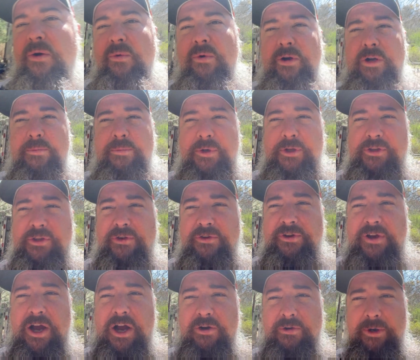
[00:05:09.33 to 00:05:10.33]
We're gonna put those
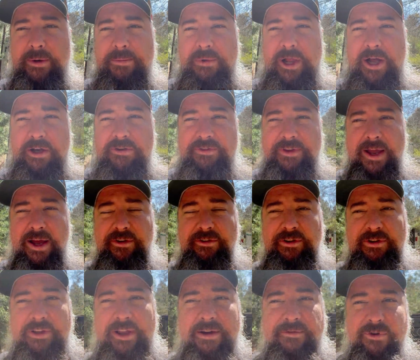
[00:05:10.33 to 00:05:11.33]
concrete blocks down to
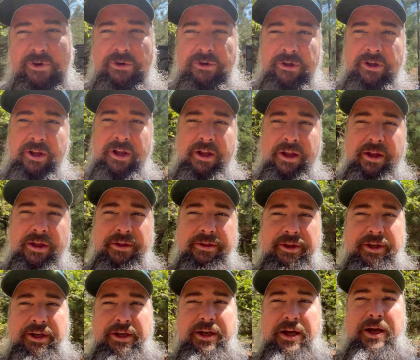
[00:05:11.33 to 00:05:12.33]
level
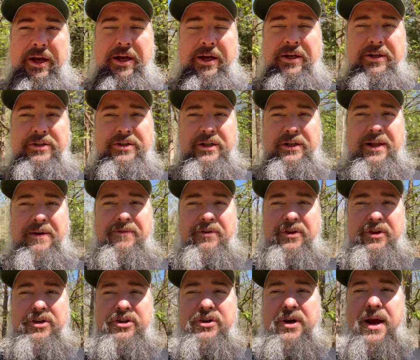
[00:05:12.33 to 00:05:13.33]

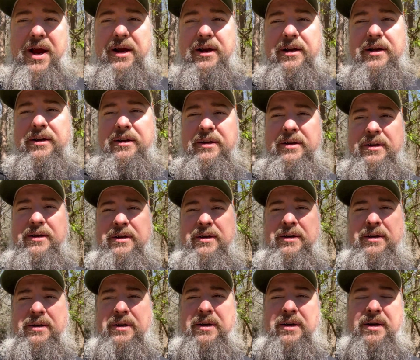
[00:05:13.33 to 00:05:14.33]
the track,
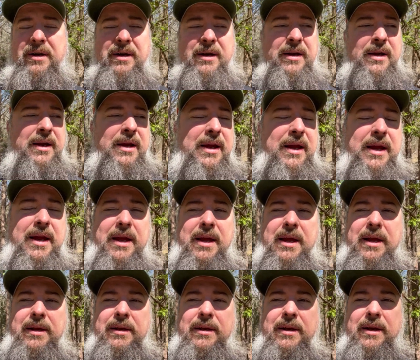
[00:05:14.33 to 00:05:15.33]

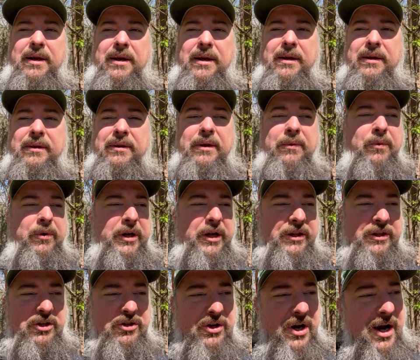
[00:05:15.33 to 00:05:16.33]
and then we'll get
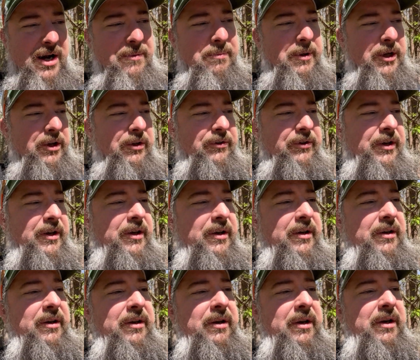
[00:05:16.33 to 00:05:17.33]
the track built.
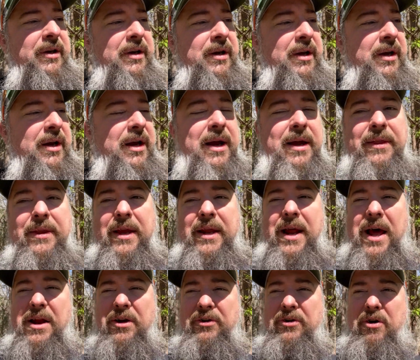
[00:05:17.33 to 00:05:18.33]
And then
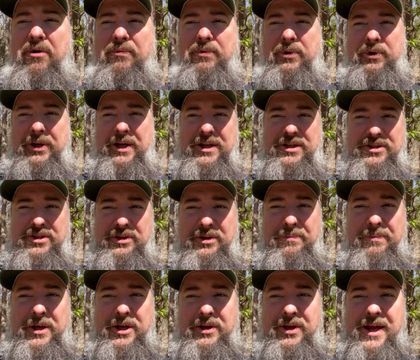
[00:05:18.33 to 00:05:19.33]
I don't know if we'll get to the
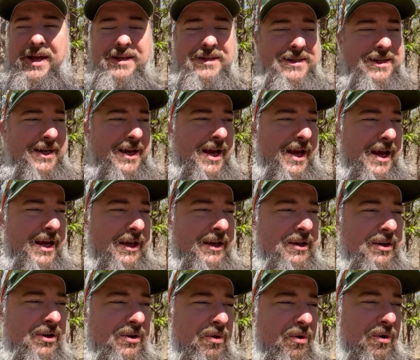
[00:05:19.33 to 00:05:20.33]
mill head today
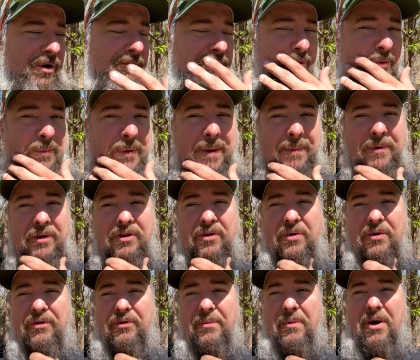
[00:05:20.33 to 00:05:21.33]
or if we'll be able to do
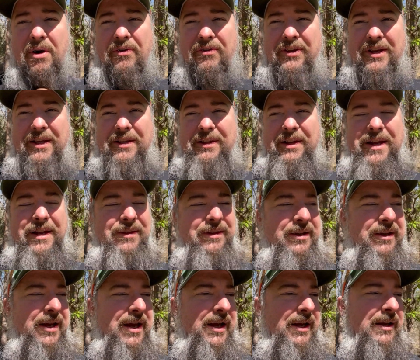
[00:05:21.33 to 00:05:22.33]
it tomorrow. It's getting late in the
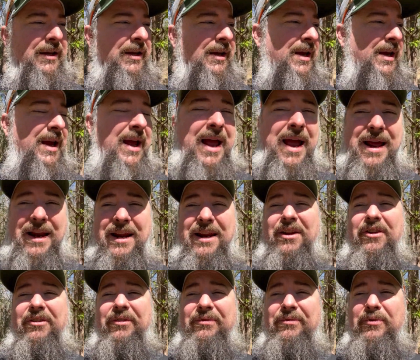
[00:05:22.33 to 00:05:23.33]
day, and it
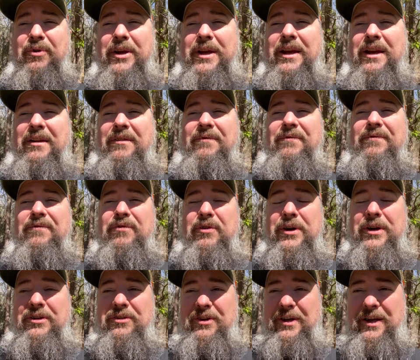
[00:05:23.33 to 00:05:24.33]
is freaking
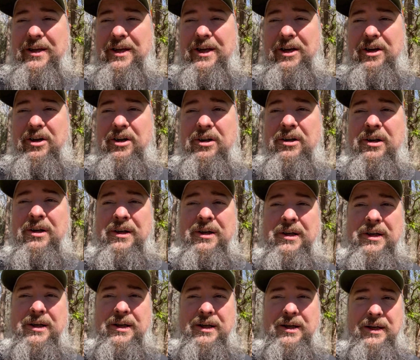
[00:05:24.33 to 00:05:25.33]
freezing here.
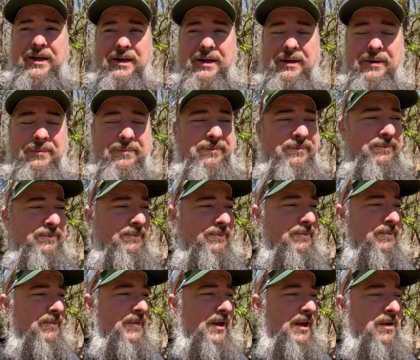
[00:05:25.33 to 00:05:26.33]

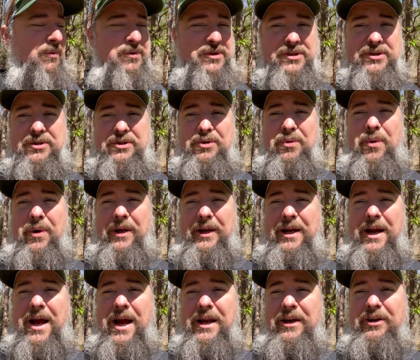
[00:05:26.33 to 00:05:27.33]
It was
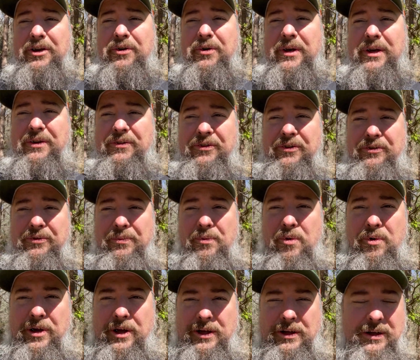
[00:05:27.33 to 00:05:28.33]
29 degrees this
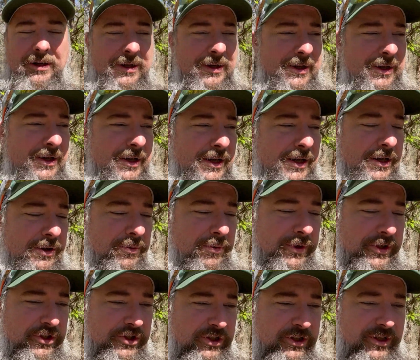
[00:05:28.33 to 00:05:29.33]
morning,
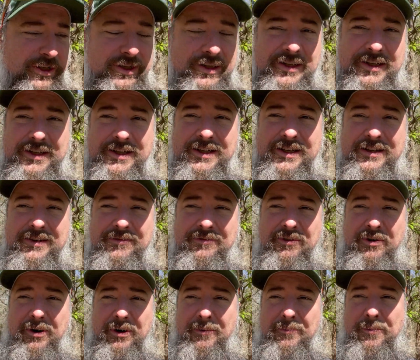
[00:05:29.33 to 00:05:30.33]
which
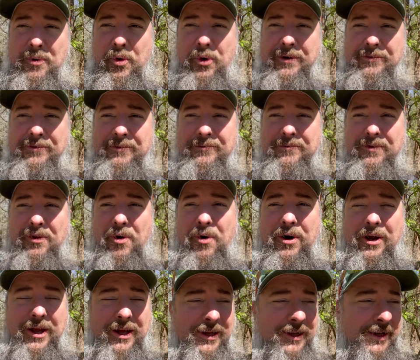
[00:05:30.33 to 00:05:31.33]
for a boy from
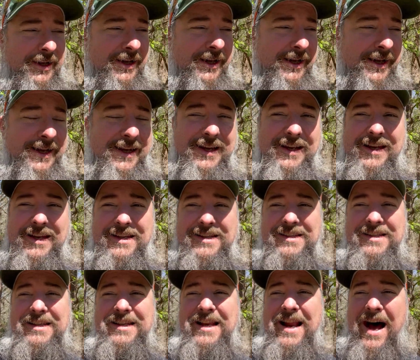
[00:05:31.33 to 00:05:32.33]
Florida
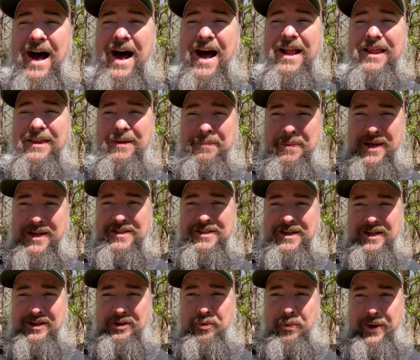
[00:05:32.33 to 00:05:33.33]
is not the best
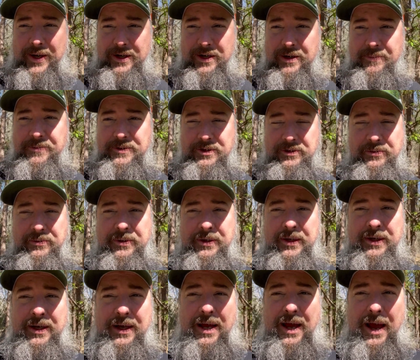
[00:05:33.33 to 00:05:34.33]
thing to wake up to.
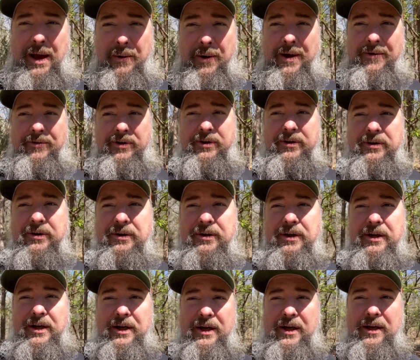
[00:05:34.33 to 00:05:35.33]
However,
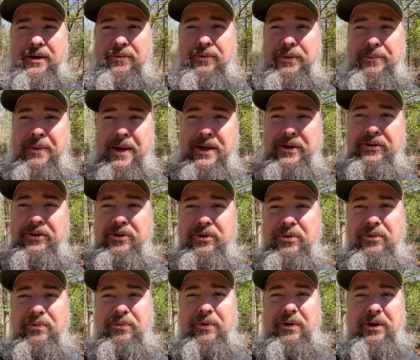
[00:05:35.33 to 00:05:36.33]
we may
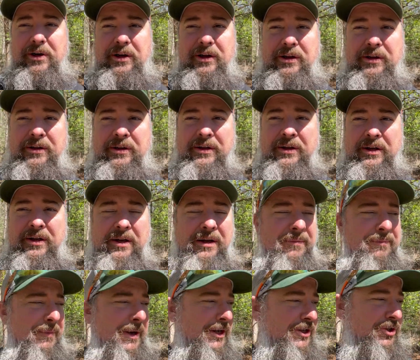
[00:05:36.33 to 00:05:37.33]
do, and we're gonna
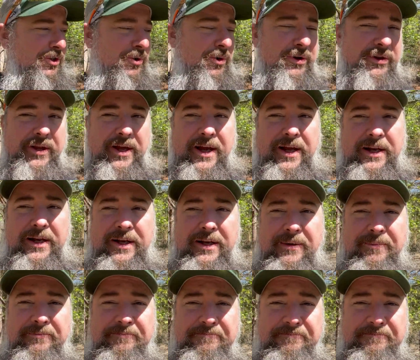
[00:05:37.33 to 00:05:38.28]
make sure that